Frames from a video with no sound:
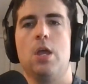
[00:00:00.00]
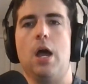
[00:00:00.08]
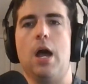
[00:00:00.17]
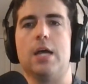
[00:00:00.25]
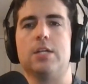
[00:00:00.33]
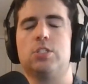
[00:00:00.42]

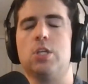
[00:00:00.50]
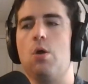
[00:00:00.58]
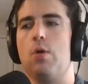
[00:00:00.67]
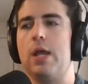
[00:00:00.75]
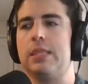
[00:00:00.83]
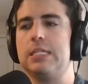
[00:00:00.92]
Uh,
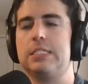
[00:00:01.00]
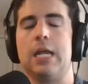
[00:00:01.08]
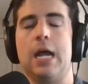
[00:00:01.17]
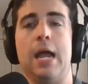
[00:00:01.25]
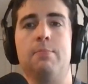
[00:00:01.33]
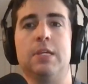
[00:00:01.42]
so at this
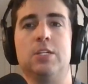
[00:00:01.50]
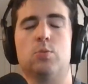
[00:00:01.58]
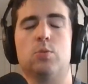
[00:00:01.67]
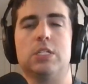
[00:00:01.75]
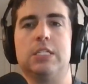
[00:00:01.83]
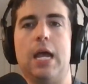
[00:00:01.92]
time, things
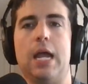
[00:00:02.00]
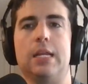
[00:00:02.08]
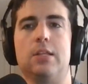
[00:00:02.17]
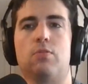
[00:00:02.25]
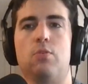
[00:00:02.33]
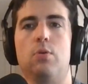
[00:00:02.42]
were
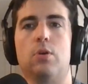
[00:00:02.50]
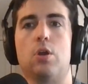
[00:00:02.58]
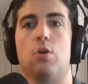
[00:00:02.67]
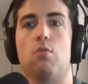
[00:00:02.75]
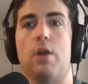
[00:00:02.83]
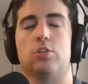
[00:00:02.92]
decided through a
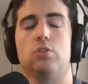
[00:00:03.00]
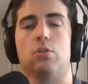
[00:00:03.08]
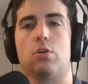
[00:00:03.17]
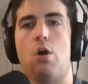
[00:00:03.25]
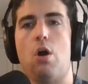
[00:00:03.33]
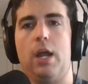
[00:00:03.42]

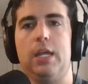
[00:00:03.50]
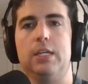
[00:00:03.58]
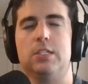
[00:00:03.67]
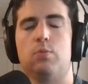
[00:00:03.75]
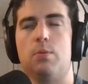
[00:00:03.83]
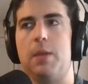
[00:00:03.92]
congressional
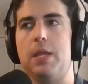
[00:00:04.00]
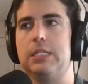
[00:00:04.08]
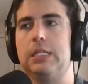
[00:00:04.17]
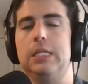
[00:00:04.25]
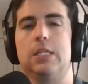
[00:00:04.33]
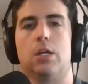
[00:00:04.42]
caucus, where
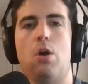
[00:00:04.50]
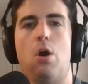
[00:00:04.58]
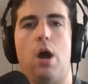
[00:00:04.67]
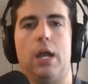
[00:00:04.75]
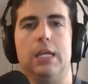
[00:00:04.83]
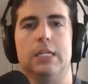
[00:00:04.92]
basically the
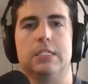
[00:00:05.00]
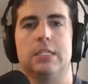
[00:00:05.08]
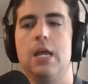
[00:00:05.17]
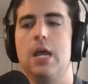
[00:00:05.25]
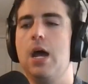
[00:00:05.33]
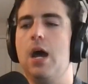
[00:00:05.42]
caucus
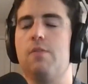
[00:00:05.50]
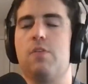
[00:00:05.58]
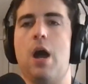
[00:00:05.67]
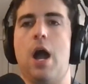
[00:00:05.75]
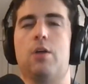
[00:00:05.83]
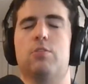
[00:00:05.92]
of
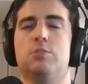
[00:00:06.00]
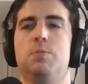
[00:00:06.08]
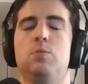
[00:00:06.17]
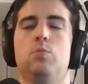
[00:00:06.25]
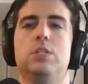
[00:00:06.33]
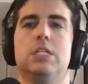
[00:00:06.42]

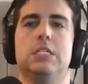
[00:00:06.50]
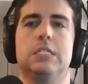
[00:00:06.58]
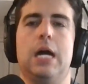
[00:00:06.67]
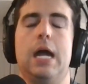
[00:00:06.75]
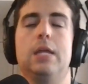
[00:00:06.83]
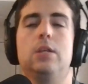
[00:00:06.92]
congressmen would
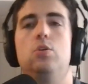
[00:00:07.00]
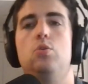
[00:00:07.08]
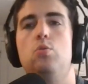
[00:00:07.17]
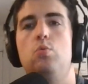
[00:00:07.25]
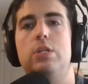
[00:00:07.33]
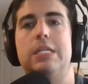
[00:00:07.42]
decide
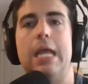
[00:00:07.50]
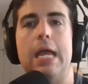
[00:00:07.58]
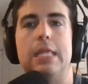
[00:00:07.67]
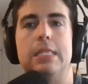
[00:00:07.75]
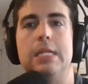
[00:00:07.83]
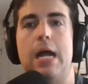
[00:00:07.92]
who would
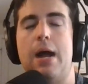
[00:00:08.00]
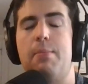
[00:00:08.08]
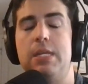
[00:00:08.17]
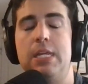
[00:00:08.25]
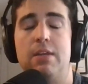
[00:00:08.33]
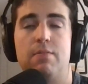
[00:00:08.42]
get the
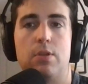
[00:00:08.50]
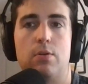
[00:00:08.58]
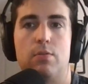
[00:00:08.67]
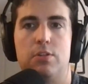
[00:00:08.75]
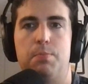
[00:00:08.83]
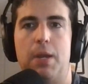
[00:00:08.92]
nominee of
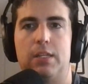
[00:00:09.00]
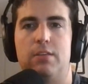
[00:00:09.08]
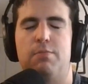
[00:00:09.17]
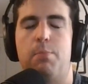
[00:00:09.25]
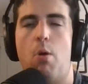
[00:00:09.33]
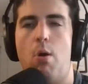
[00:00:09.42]
their
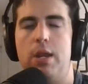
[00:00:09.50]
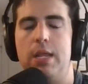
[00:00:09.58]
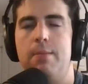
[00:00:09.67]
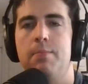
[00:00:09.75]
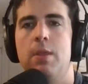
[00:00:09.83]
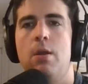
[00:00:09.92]
respective
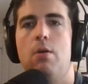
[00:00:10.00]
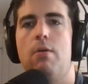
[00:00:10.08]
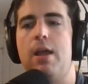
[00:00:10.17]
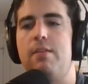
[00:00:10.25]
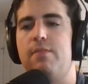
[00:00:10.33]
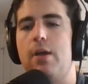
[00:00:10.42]
party
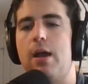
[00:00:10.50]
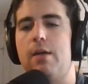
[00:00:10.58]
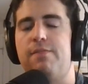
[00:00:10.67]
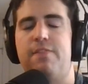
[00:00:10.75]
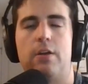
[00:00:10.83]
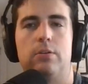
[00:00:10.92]
right?
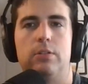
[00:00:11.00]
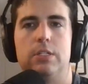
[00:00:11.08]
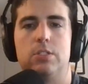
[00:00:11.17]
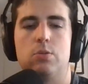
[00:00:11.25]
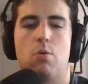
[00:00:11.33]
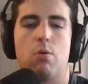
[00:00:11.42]
Uh,
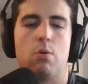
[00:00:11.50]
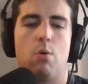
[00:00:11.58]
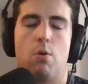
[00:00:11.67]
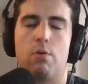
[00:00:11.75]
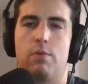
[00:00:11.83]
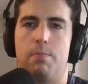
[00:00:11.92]
Federalist or
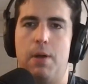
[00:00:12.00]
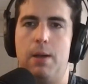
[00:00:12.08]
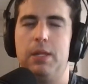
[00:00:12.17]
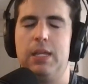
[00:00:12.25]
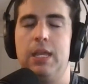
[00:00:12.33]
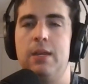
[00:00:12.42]
or
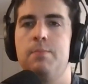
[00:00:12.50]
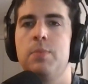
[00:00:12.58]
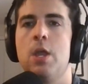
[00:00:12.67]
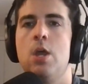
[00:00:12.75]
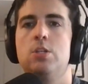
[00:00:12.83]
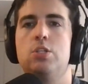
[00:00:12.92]
Republican.
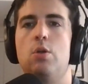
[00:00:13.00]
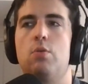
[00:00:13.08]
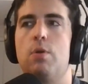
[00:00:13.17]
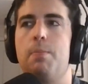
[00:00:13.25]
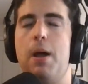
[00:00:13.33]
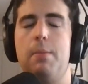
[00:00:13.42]
So the
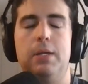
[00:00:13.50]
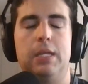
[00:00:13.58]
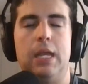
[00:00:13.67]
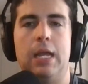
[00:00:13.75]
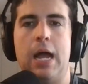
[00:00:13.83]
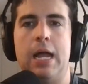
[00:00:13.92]

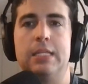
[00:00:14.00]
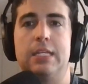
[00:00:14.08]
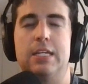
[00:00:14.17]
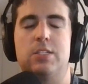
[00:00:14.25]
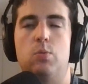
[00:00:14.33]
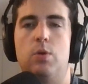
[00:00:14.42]
Republican
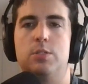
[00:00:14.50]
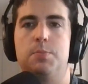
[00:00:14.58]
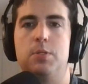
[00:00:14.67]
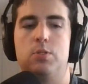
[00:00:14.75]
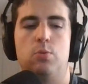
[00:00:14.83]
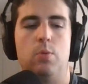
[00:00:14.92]
contest was
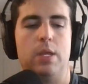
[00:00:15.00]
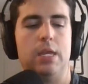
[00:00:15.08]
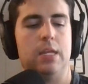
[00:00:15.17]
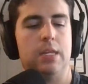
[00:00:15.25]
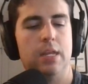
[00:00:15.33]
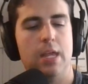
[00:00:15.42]

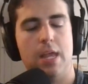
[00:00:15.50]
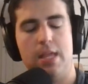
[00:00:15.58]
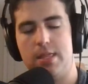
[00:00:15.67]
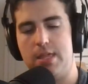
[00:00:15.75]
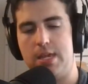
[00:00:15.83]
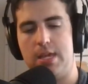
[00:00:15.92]
between
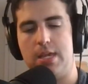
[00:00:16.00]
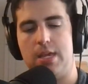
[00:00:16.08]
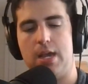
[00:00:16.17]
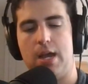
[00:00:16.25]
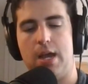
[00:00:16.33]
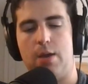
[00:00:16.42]

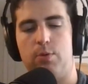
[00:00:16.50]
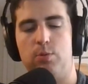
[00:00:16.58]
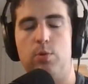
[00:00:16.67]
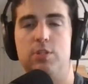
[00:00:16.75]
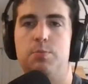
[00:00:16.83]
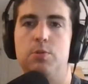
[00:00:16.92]
the uh,
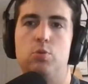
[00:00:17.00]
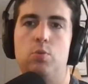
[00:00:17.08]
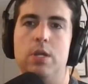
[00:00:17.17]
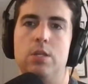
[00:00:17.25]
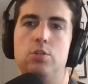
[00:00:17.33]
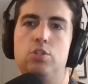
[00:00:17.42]
was
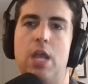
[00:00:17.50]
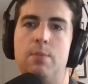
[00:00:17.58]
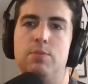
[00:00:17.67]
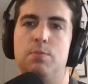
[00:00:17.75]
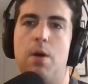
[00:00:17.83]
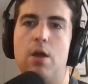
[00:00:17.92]
between
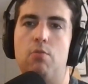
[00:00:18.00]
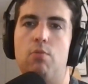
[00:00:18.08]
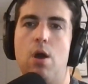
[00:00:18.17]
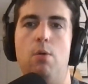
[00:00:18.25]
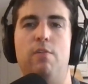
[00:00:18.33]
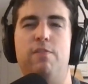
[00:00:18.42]
James
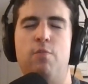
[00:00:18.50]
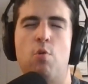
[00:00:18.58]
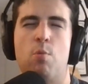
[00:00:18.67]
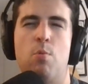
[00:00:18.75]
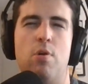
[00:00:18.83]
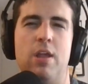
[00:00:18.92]
Monroe, a
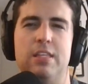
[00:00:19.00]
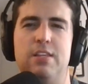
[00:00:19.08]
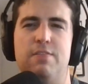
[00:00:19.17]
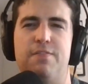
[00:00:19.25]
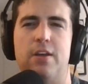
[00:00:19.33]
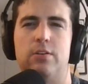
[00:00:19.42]
former
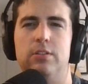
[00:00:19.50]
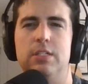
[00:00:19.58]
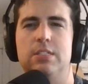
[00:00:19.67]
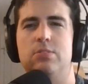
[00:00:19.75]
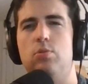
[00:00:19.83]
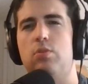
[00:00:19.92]

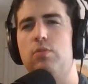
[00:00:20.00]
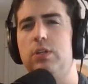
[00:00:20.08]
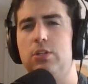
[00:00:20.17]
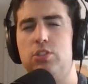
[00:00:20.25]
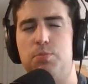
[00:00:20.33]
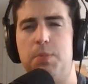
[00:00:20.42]
anti-federalist who had
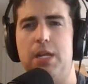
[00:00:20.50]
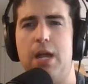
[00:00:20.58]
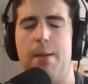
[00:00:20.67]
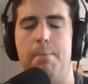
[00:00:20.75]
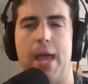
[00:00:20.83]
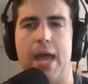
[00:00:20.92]
really just
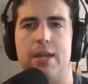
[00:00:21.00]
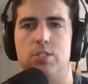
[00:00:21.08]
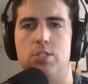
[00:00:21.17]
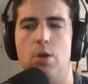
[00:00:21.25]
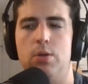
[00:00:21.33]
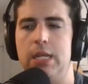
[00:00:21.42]
become
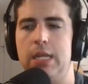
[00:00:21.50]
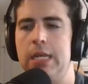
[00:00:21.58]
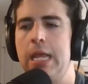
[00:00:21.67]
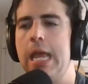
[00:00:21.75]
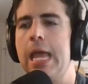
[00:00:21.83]
Madisonian,